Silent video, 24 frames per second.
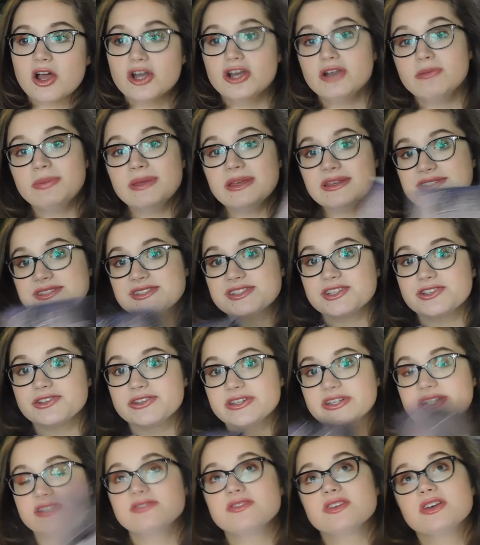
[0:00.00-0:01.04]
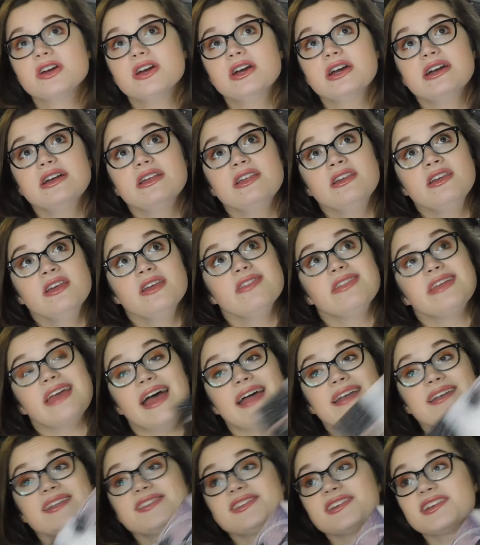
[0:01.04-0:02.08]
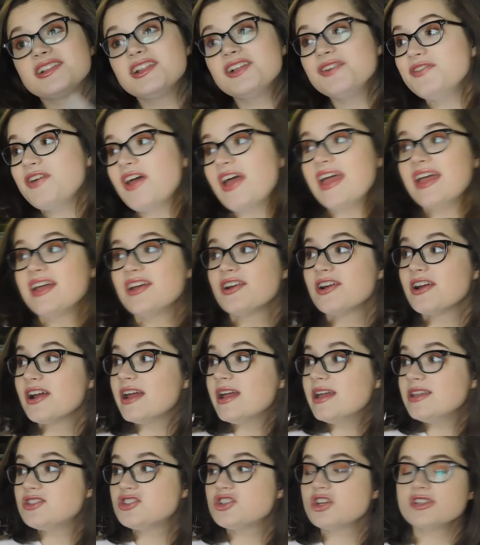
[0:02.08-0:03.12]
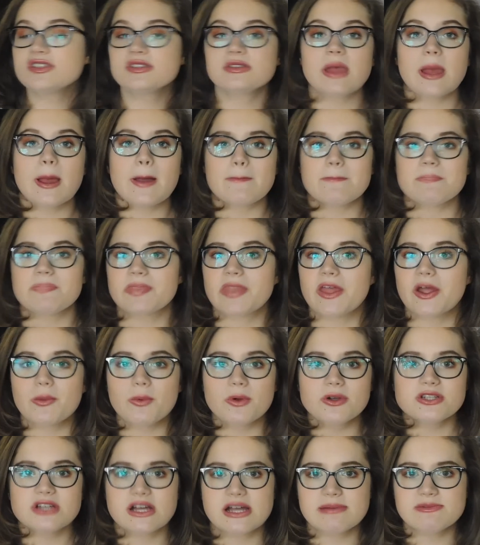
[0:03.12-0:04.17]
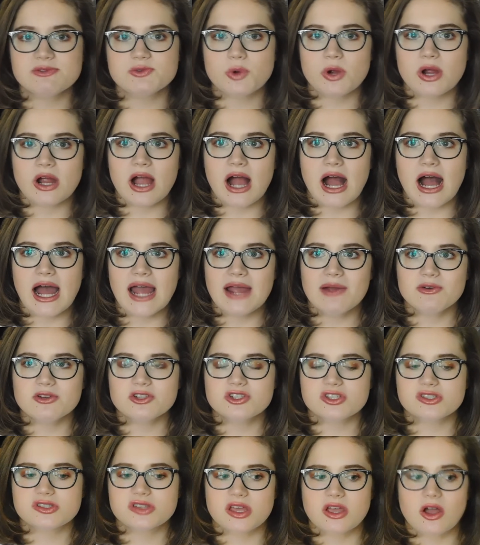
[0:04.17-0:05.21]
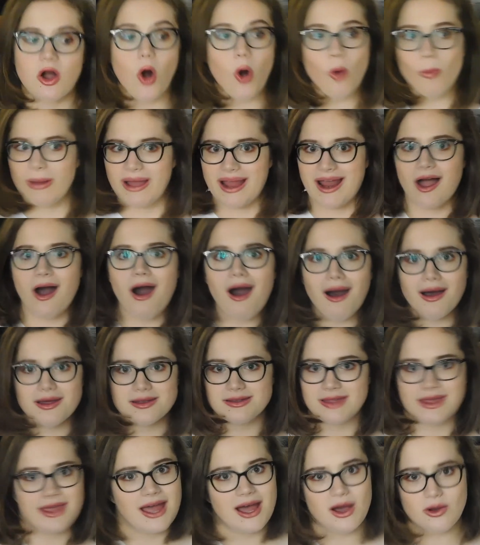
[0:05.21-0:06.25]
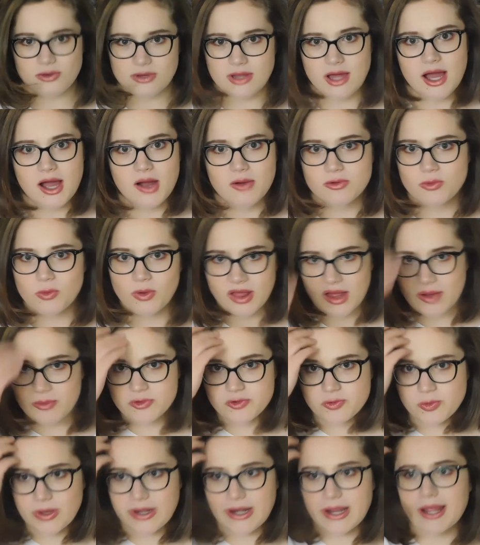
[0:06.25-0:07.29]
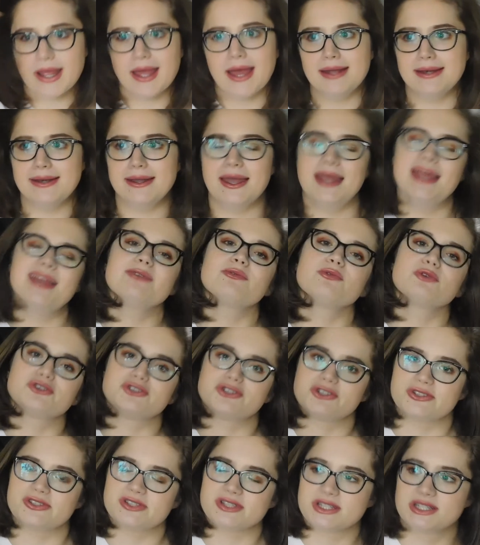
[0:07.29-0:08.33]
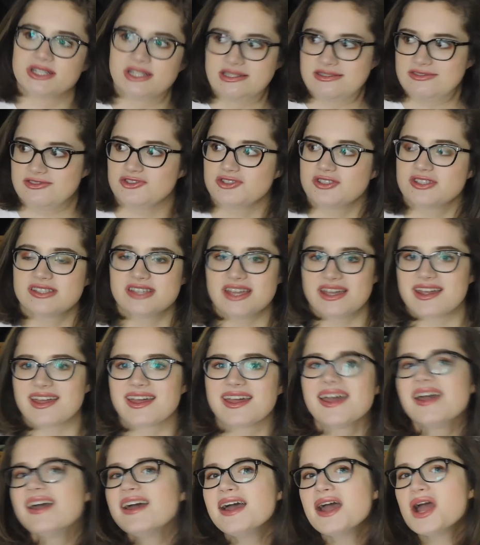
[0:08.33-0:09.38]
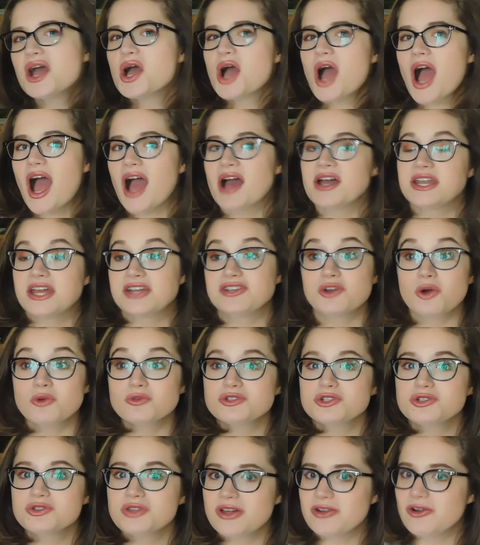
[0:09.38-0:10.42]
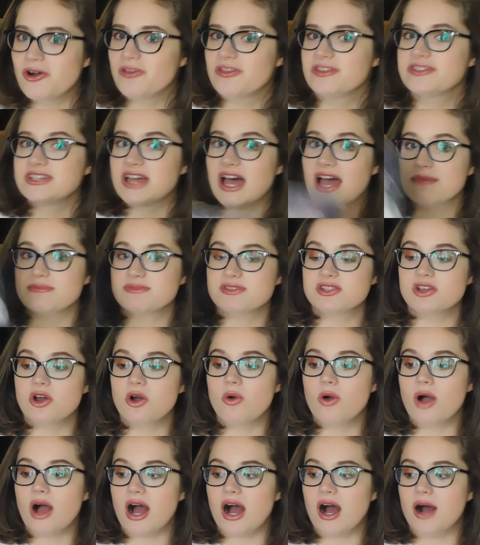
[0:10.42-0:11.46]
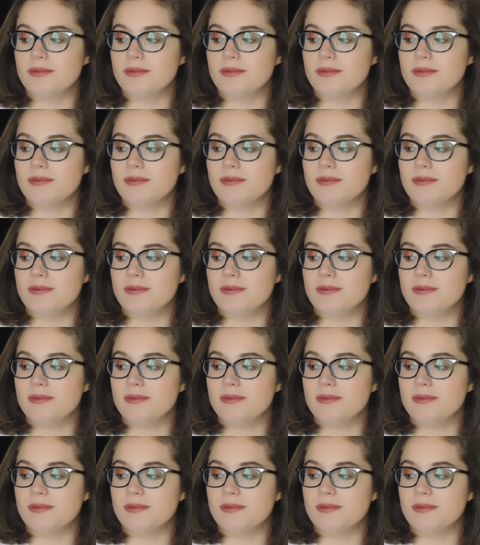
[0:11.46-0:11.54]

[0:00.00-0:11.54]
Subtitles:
gonna be a series. The end is a cliffhanger. It's just like, there were times where I was just like, oh my god, like out loud while I was reading at night, which is interesting. And I don't do that all the time. So